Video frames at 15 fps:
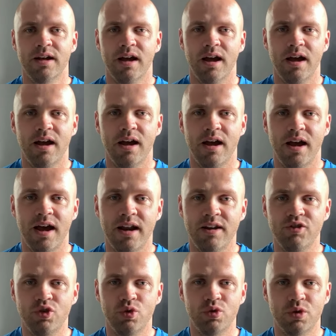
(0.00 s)
And as
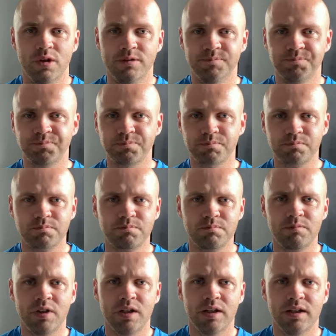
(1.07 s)
usual,
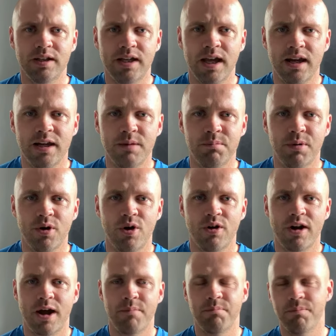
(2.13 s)
Get Lean
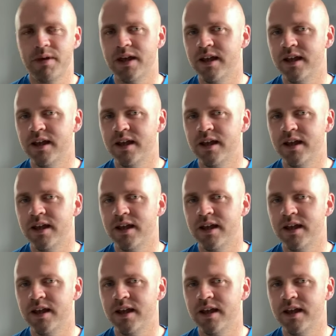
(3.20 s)
program